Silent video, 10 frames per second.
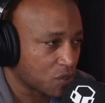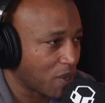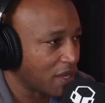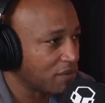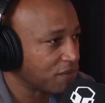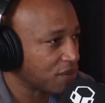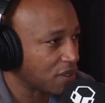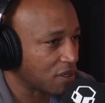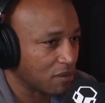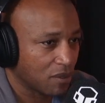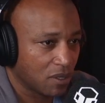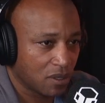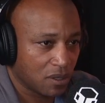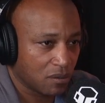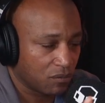my fear,
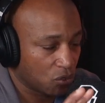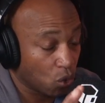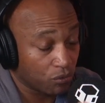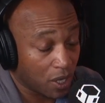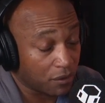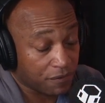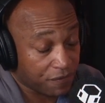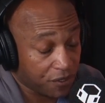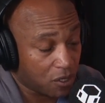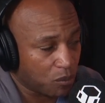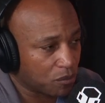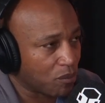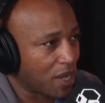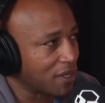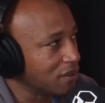no, not a fear, but
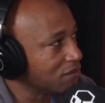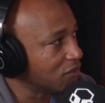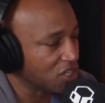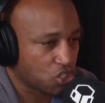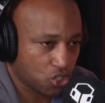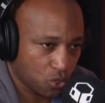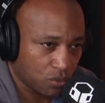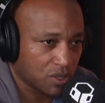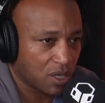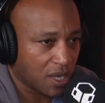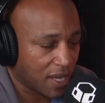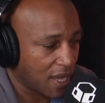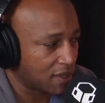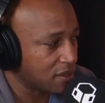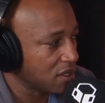my issue that I
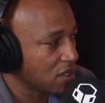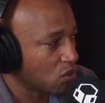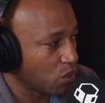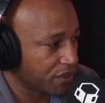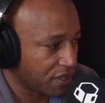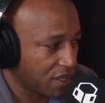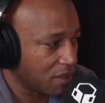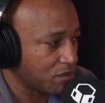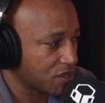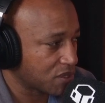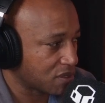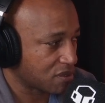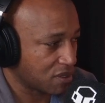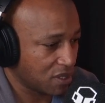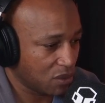had with him is
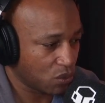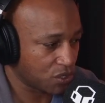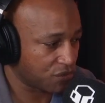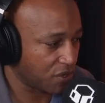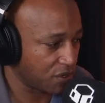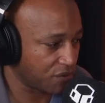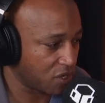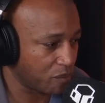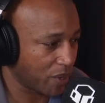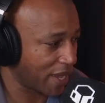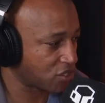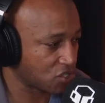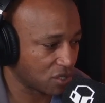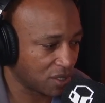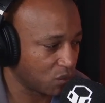he was very, very
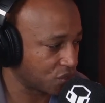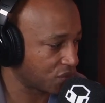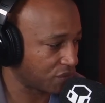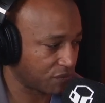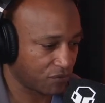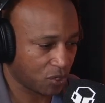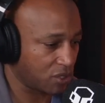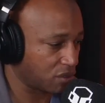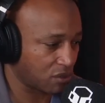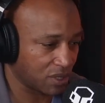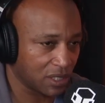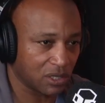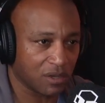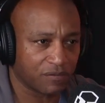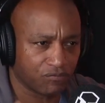passionate. He was like very, he
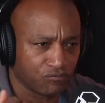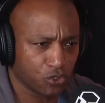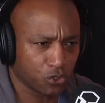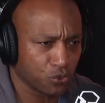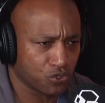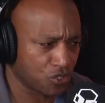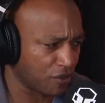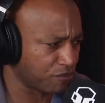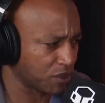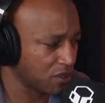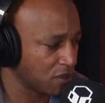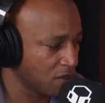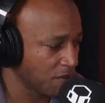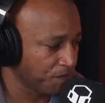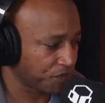loved to do stuff, but
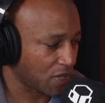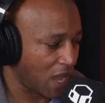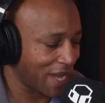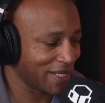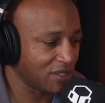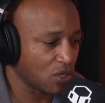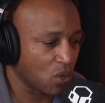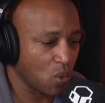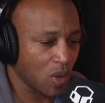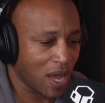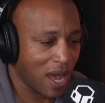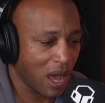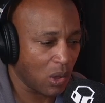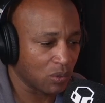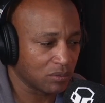I didn't know
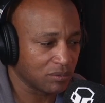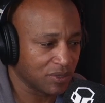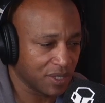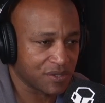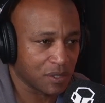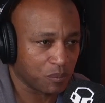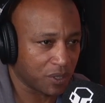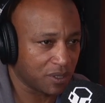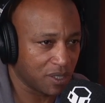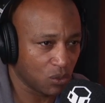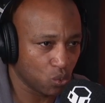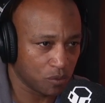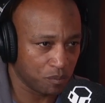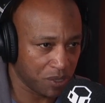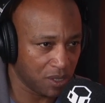how disciplined he would
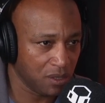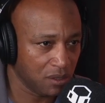be